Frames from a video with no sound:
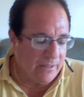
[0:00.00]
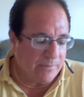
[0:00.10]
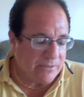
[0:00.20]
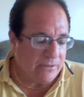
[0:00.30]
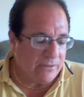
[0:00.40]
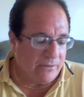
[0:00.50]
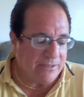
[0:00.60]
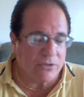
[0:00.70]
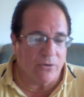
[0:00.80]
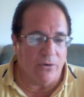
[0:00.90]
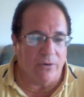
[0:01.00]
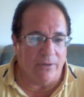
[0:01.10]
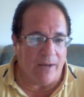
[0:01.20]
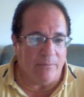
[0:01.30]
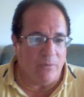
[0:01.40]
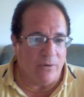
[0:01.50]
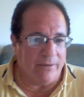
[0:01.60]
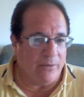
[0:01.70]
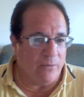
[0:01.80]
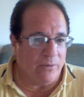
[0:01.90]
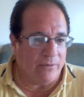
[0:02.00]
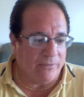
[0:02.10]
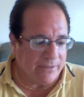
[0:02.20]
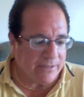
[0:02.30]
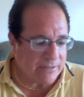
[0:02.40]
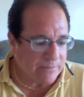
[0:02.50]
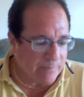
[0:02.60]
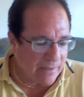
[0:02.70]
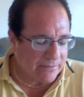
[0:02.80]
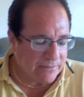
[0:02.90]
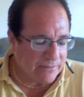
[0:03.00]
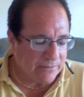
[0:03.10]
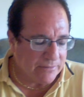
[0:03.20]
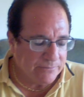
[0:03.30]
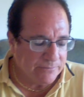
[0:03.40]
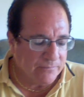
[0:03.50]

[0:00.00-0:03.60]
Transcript: But still, they scored a lot more, and they weren't really expected to,